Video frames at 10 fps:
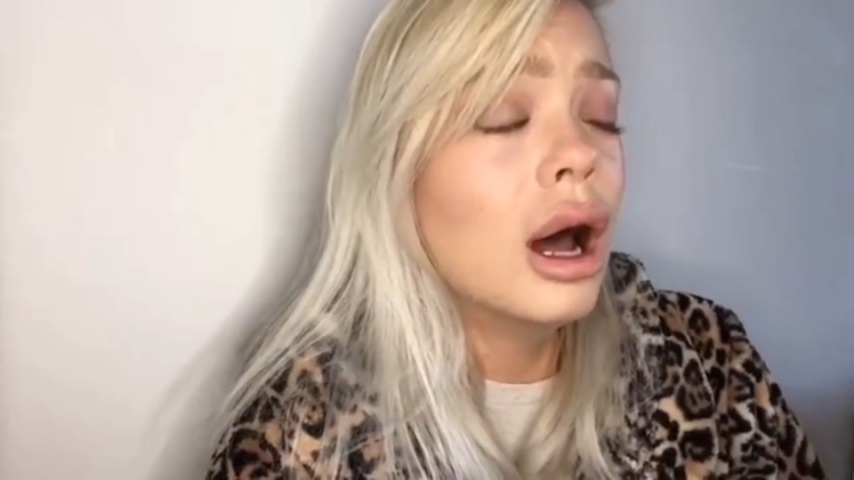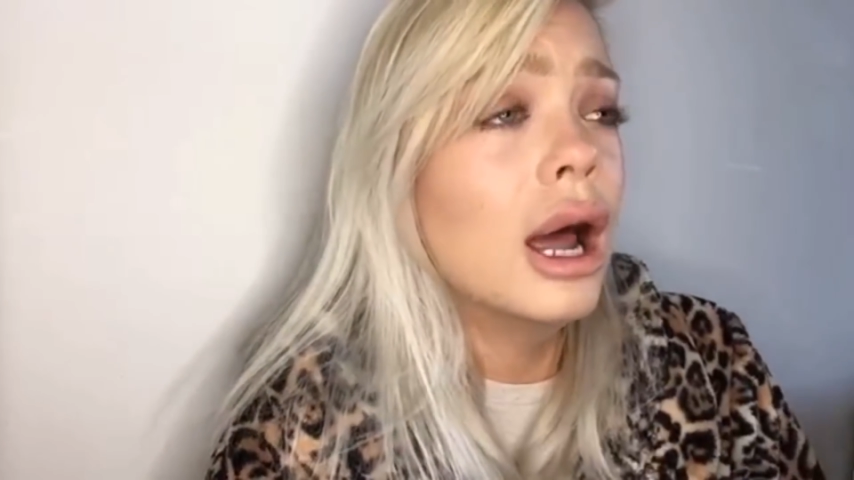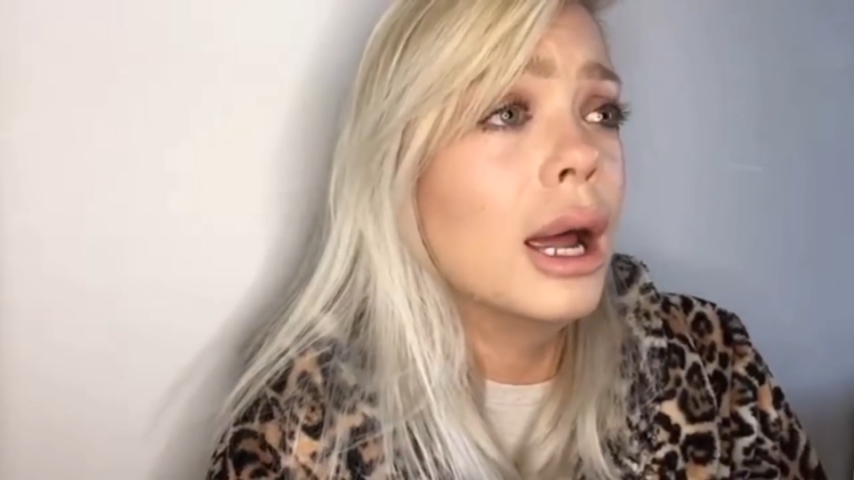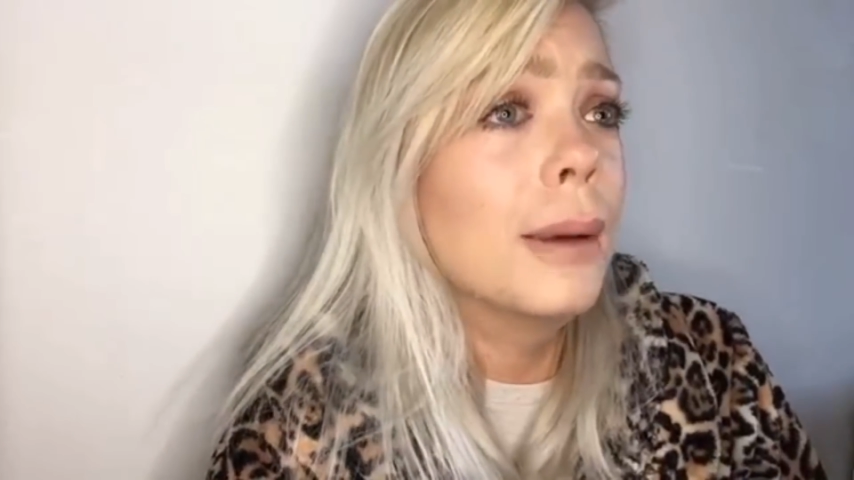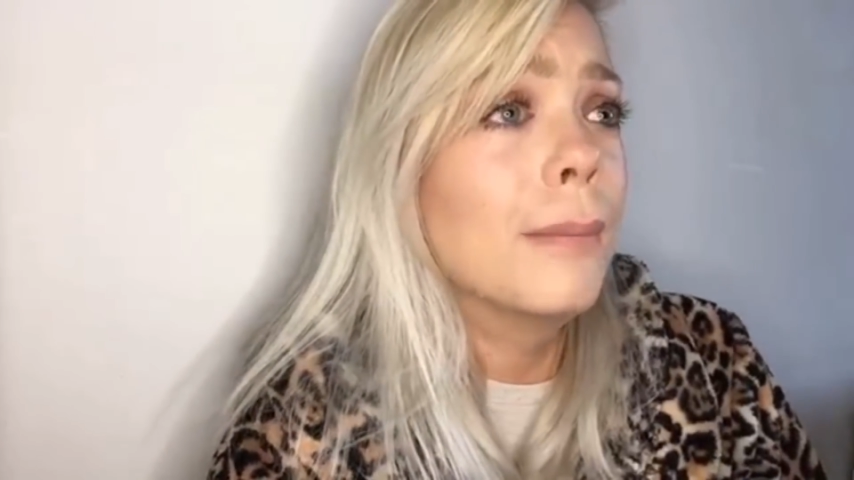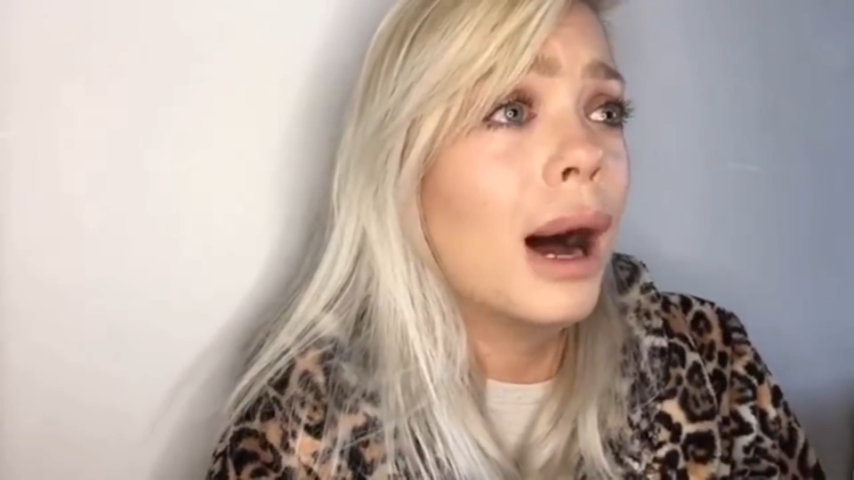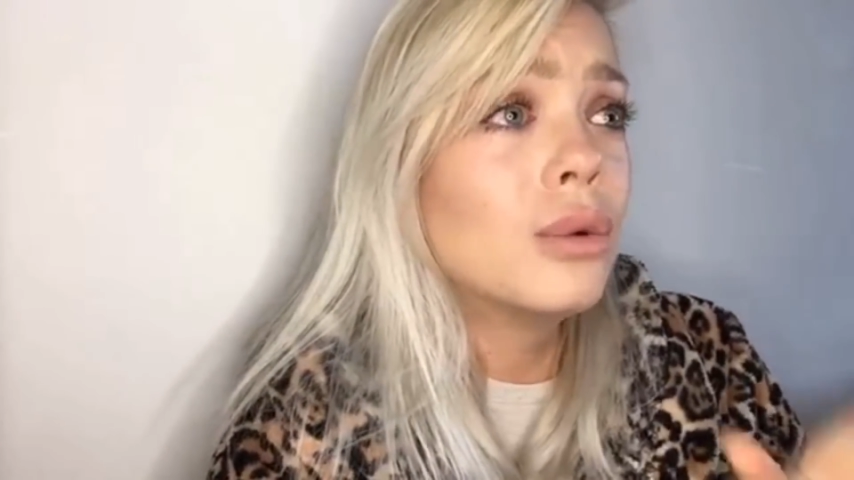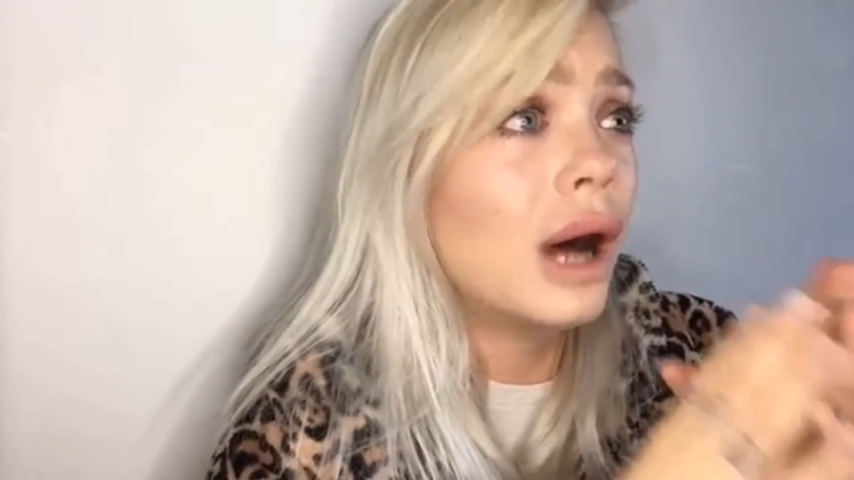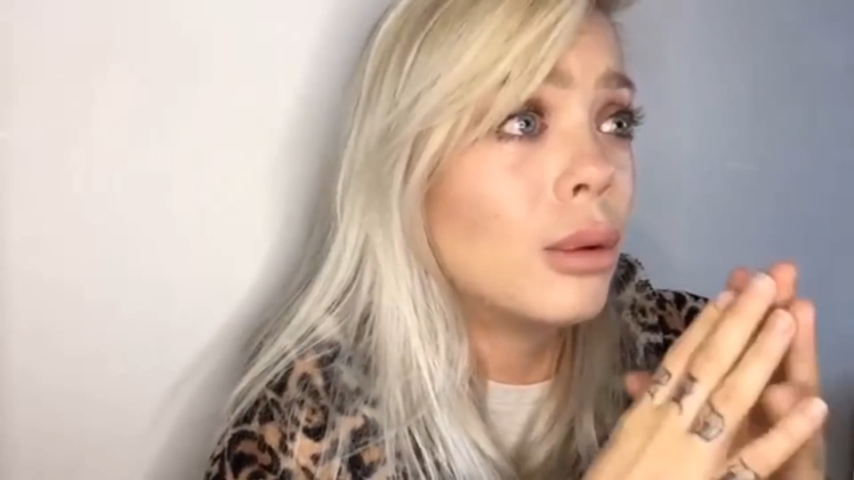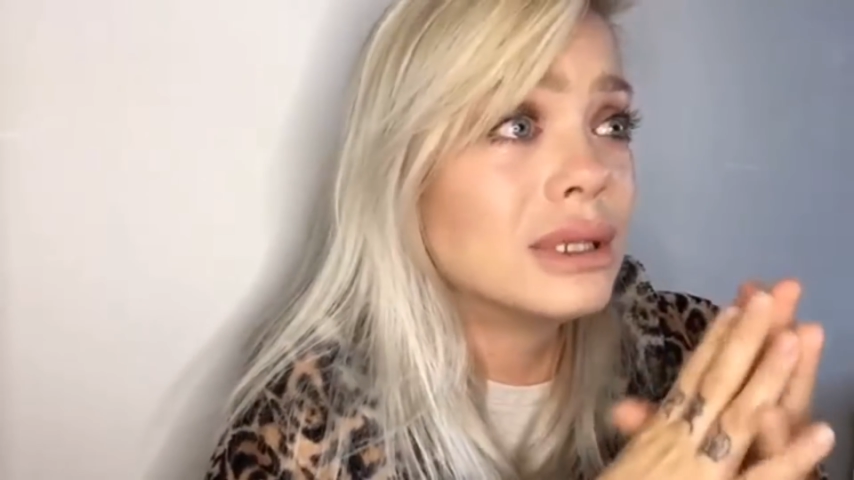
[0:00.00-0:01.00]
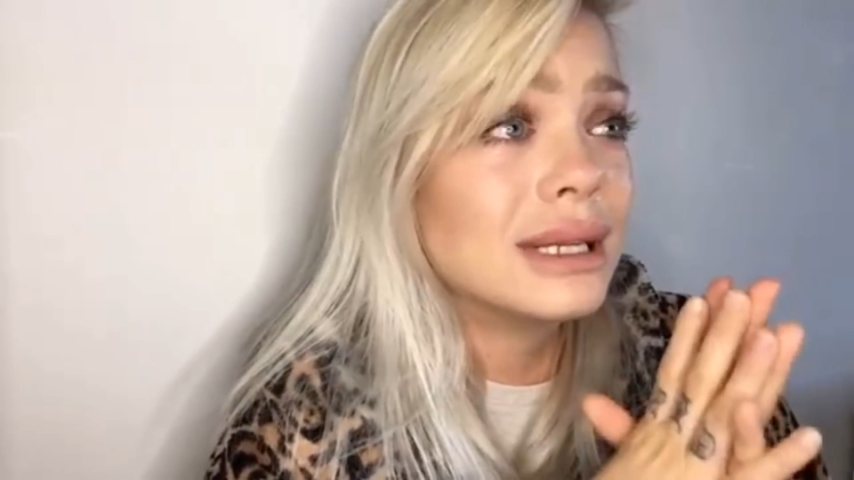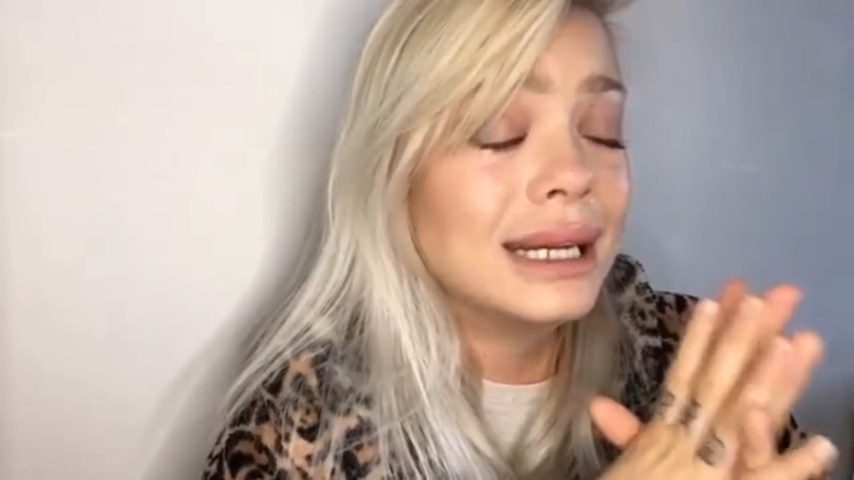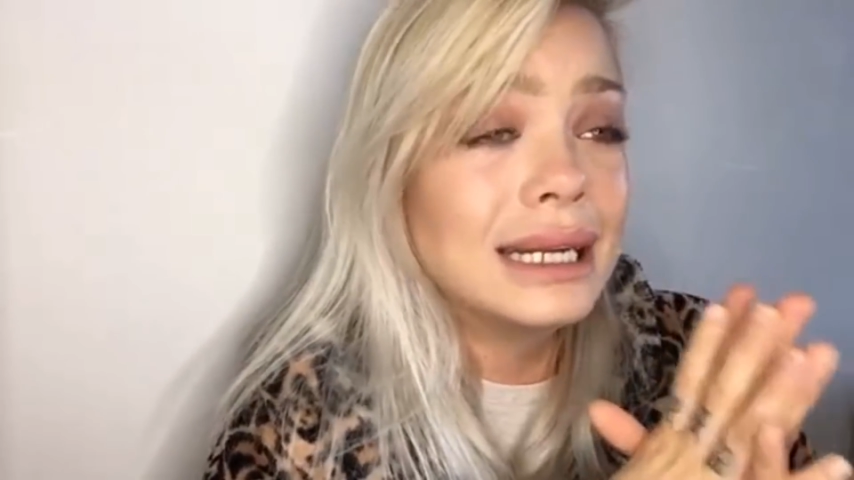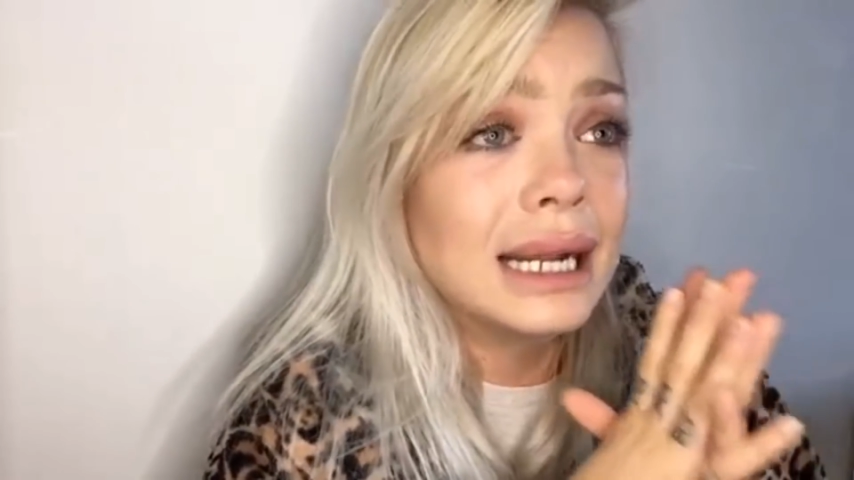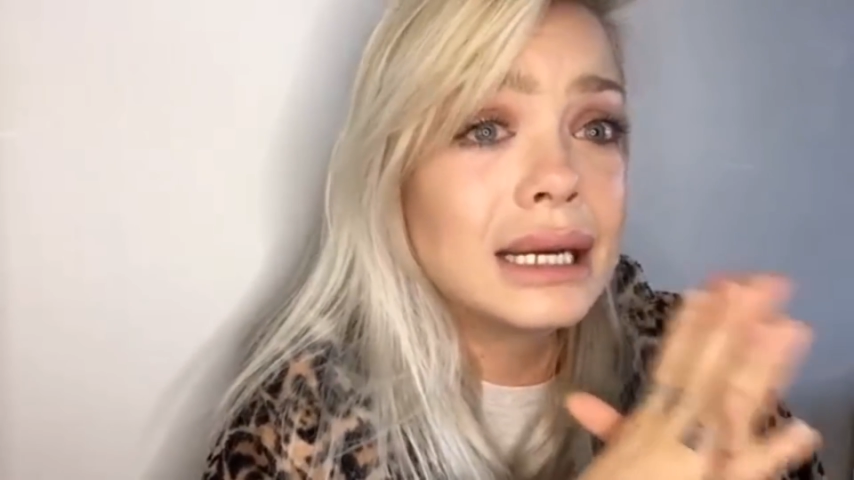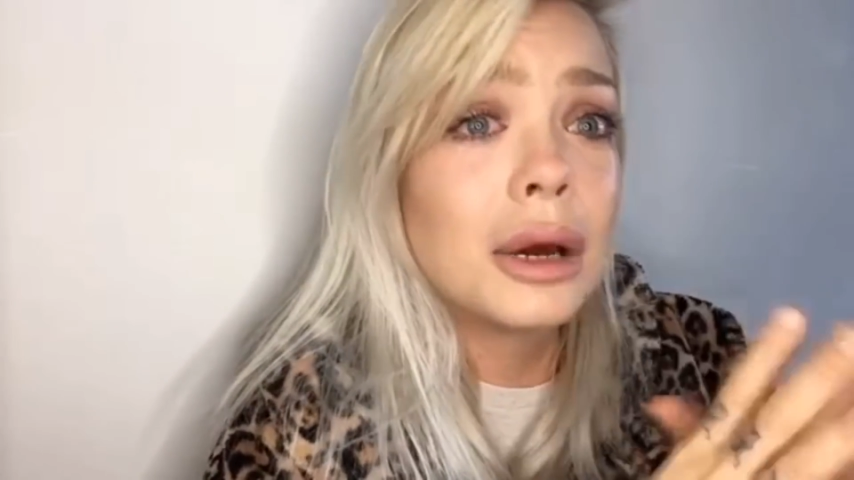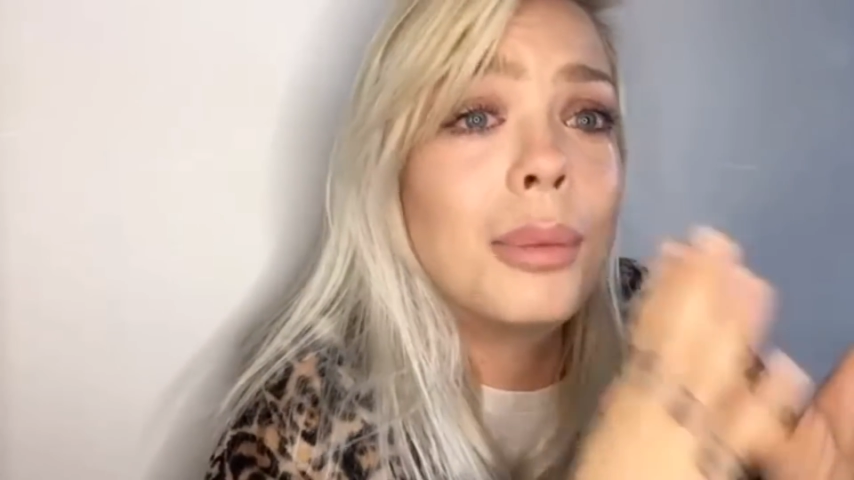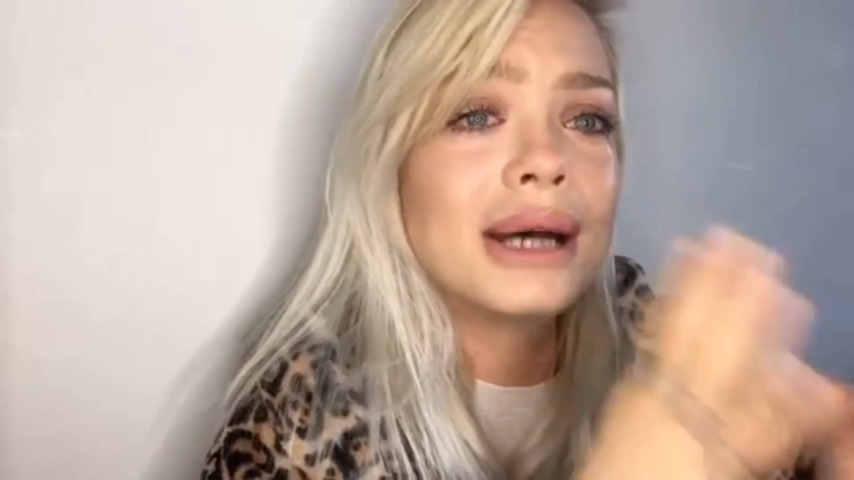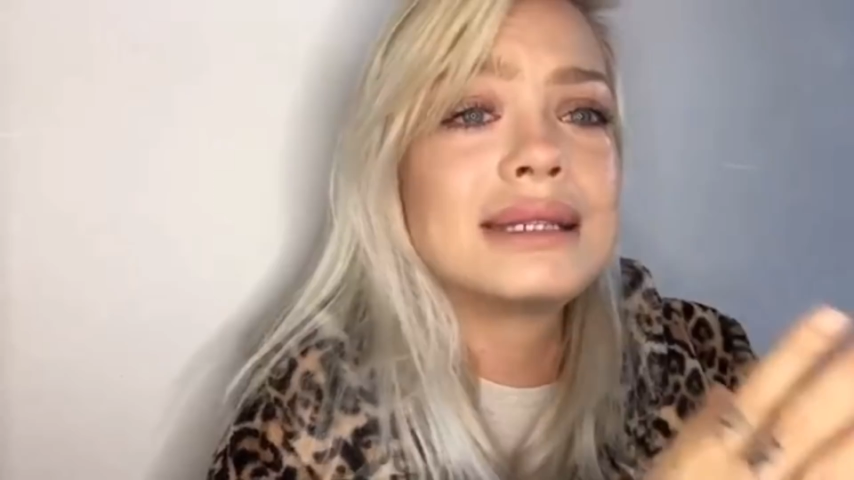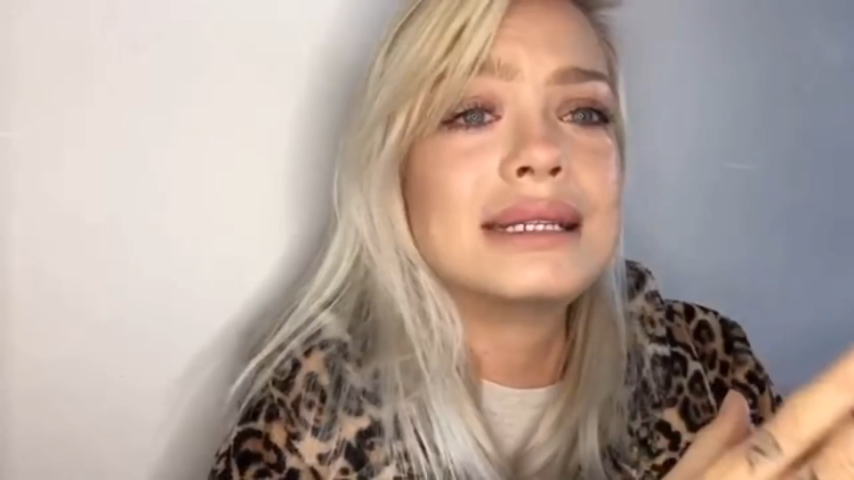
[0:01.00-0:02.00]
I was
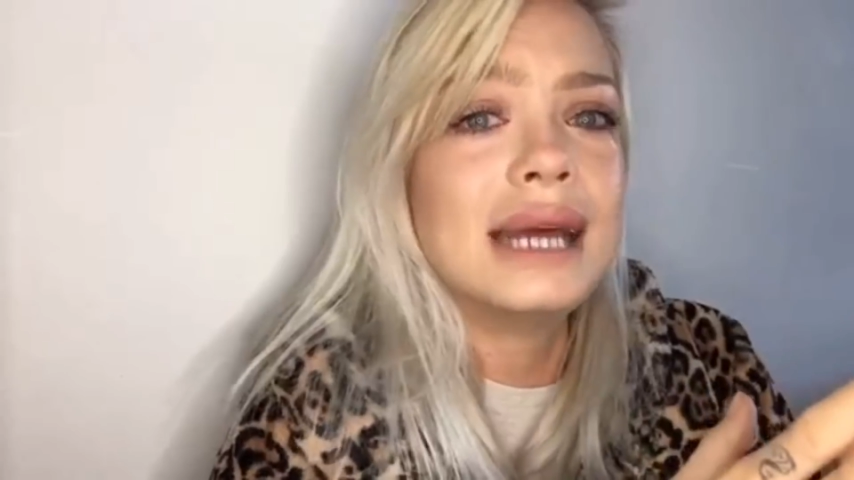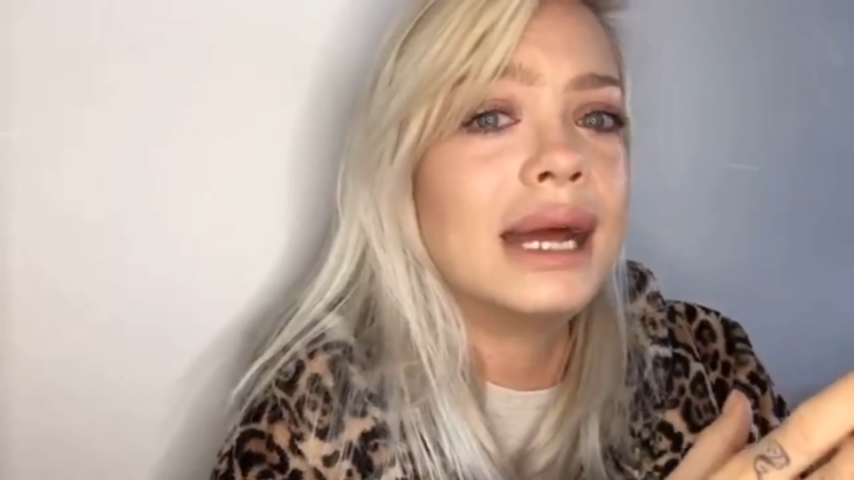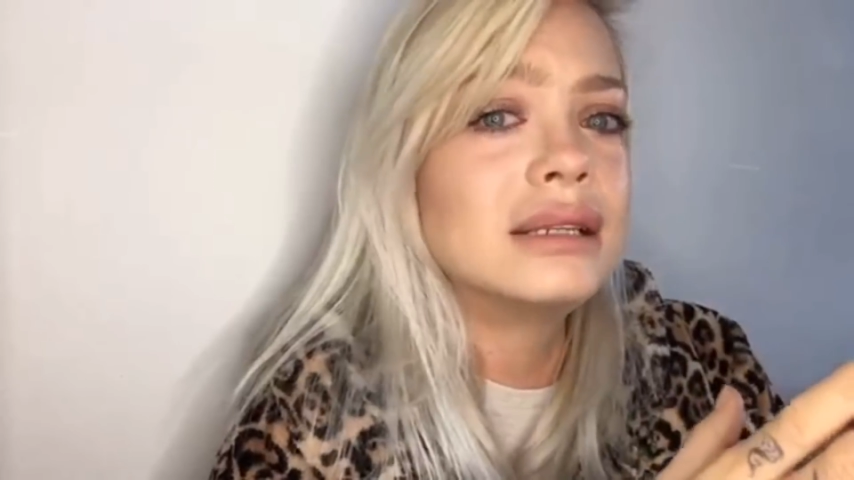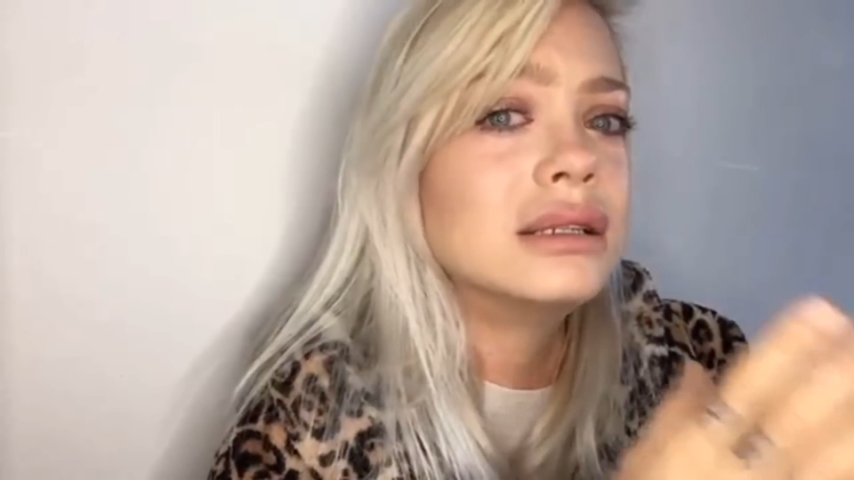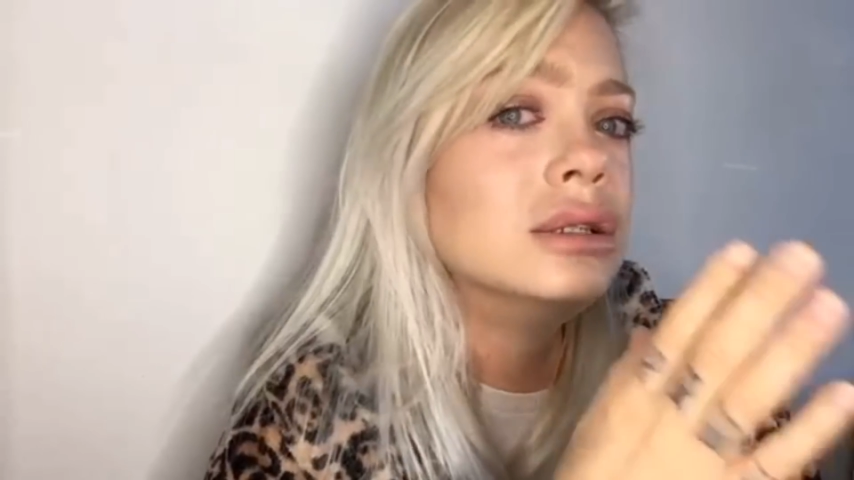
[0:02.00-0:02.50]
incapacitated,